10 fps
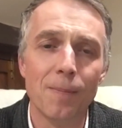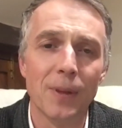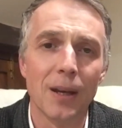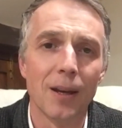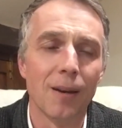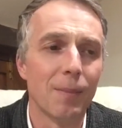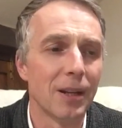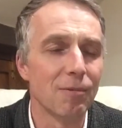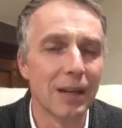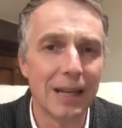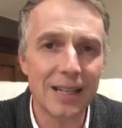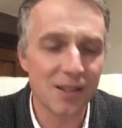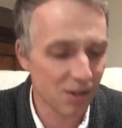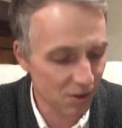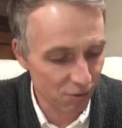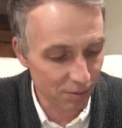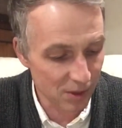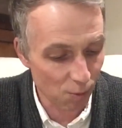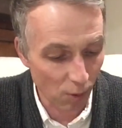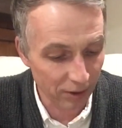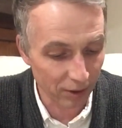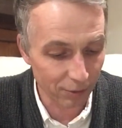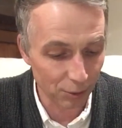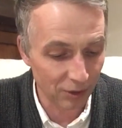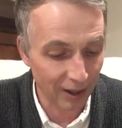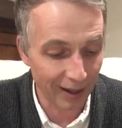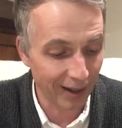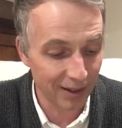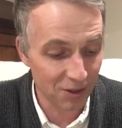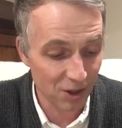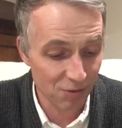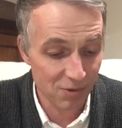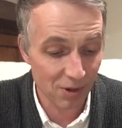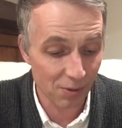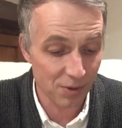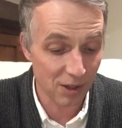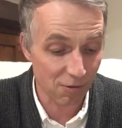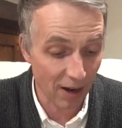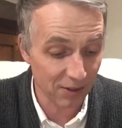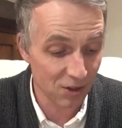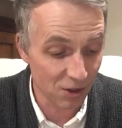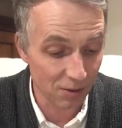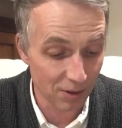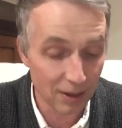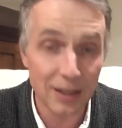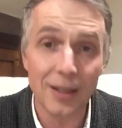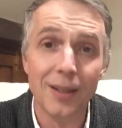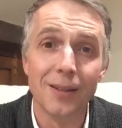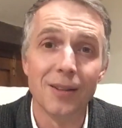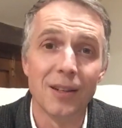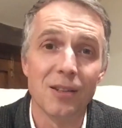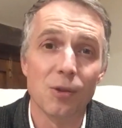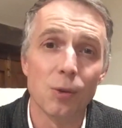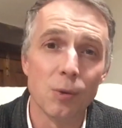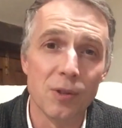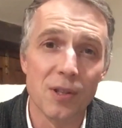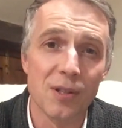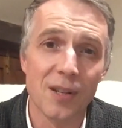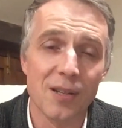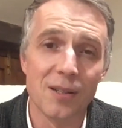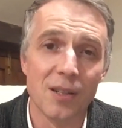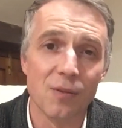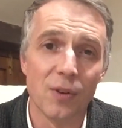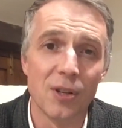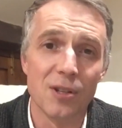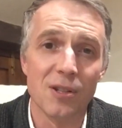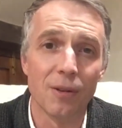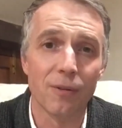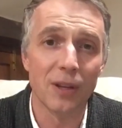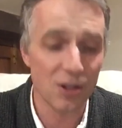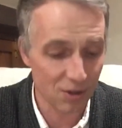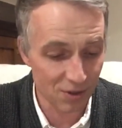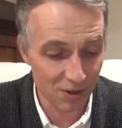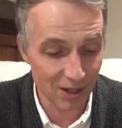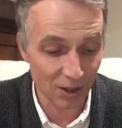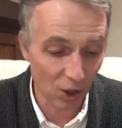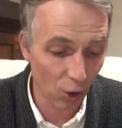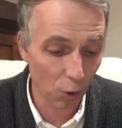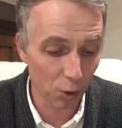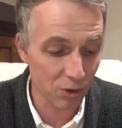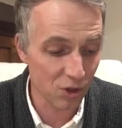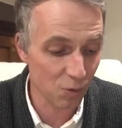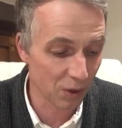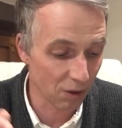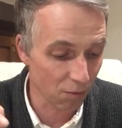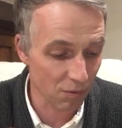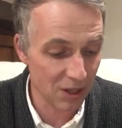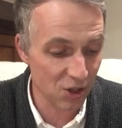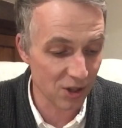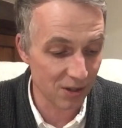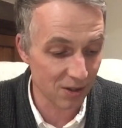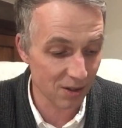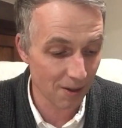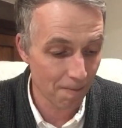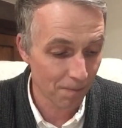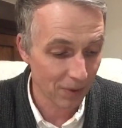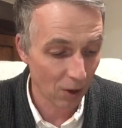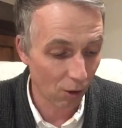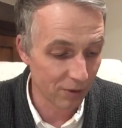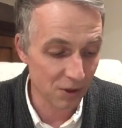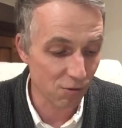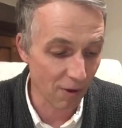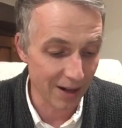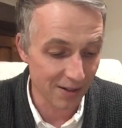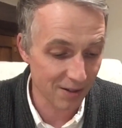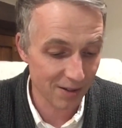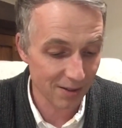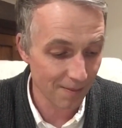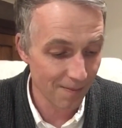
And he releases us from this wonderful debt. And it just results in gratitude, that it's all, as it says in this verse in Ephesians, in accordance with the riches of his grace,